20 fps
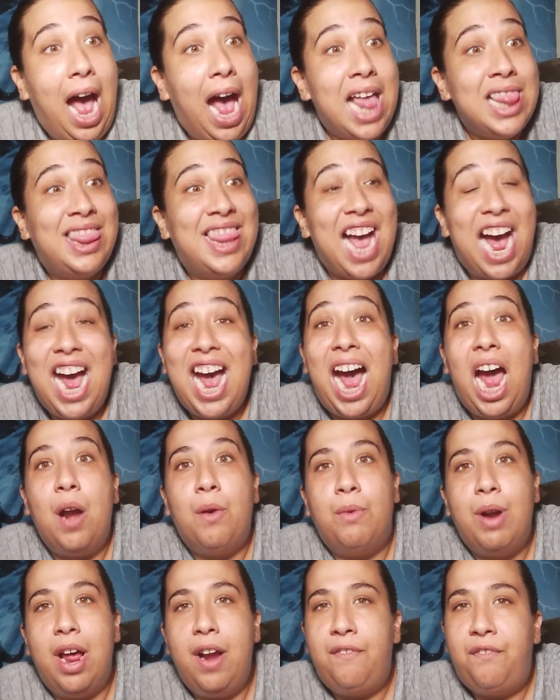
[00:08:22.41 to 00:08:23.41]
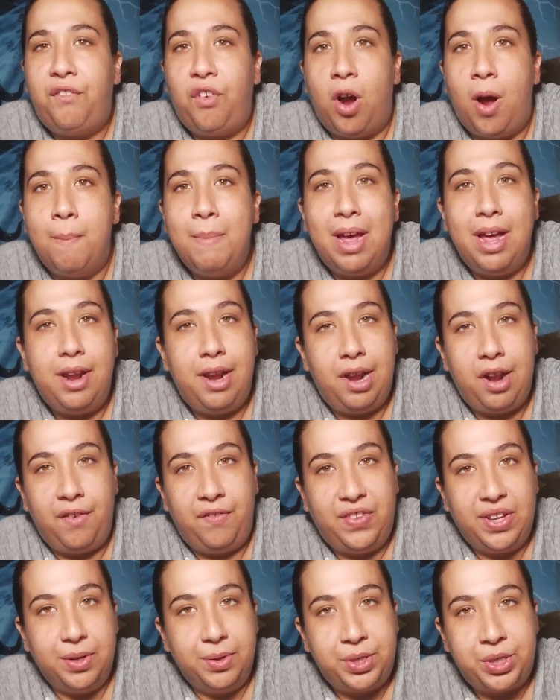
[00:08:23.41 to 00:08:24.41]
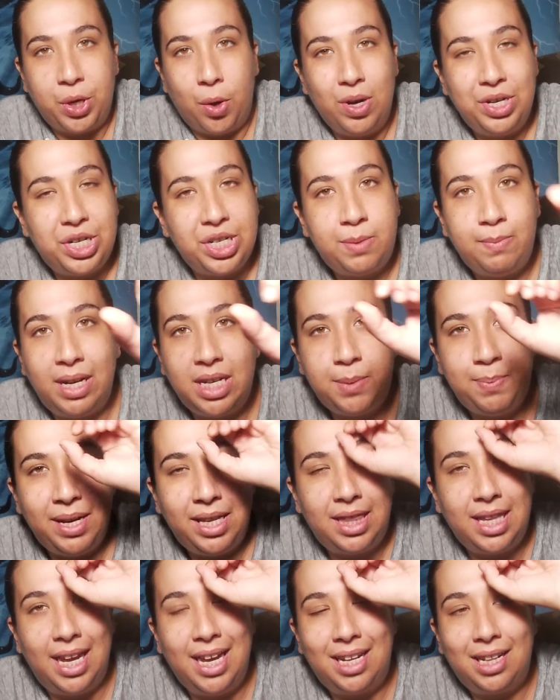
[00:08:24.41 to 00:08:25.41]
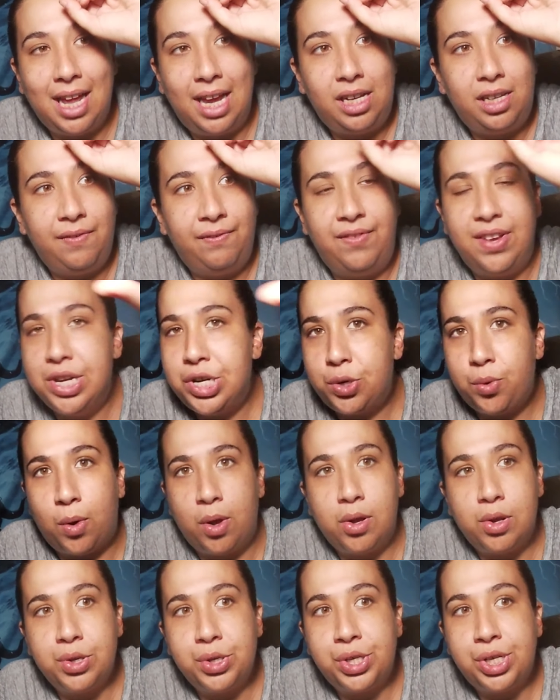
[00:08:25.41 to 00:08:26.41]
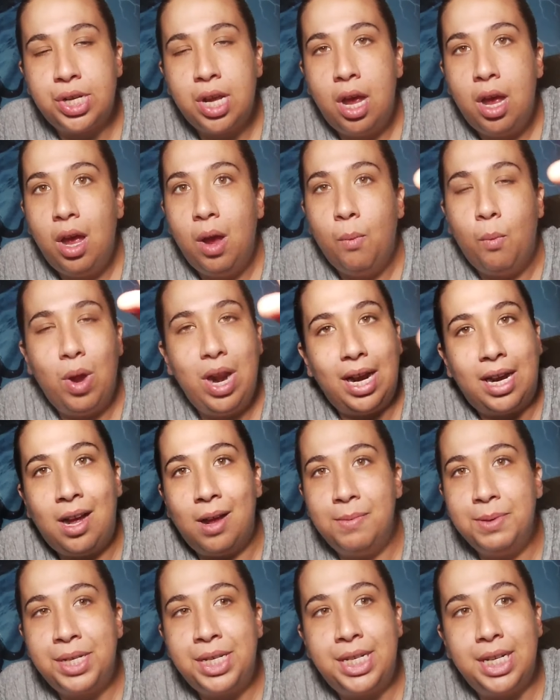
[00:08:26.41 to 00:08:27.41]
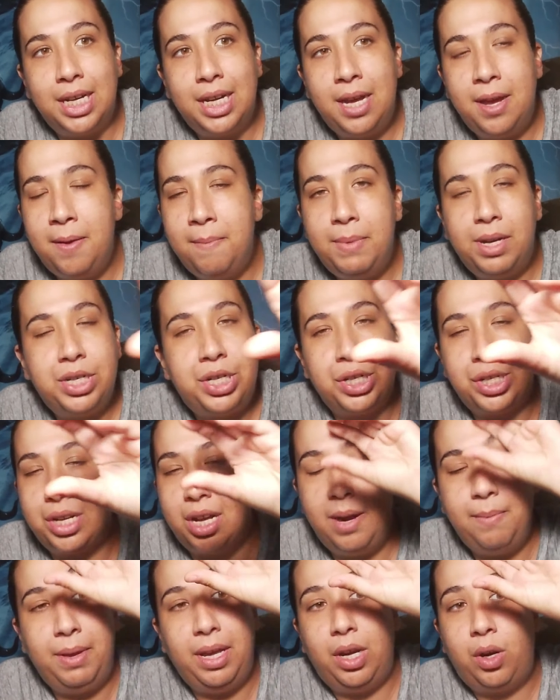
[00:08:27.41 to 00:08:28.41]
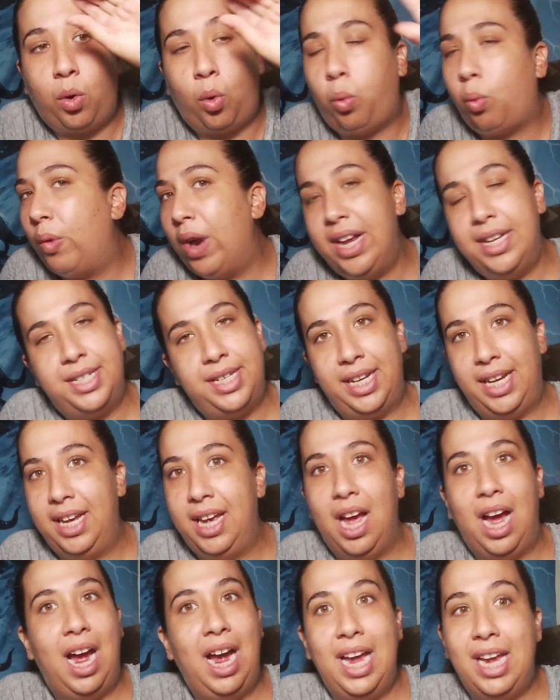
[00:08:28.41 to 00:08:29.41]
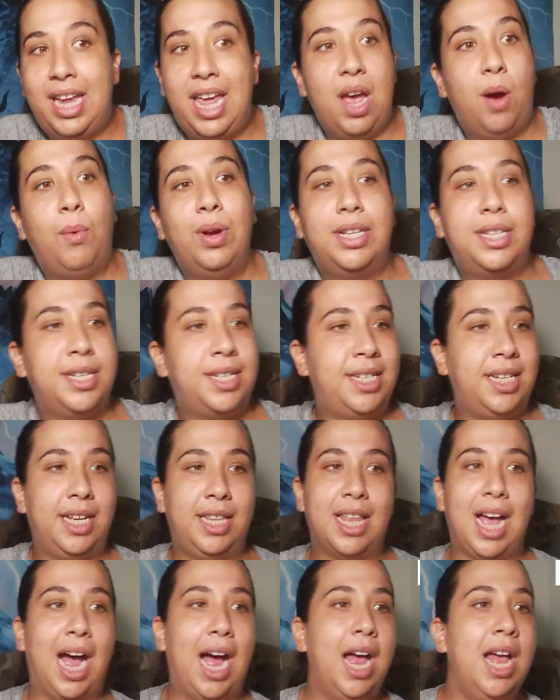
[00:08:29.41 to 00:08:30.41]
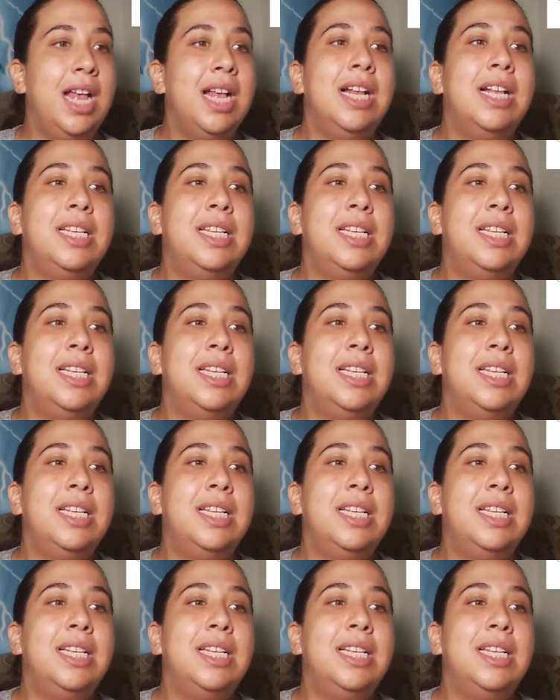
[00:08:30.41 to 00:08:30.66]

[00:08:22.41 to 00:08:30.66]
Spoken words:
That I read from an interview, so it just makes me think like visuals. When it comes to him, it's just going to be crazy. I can't wait to see that.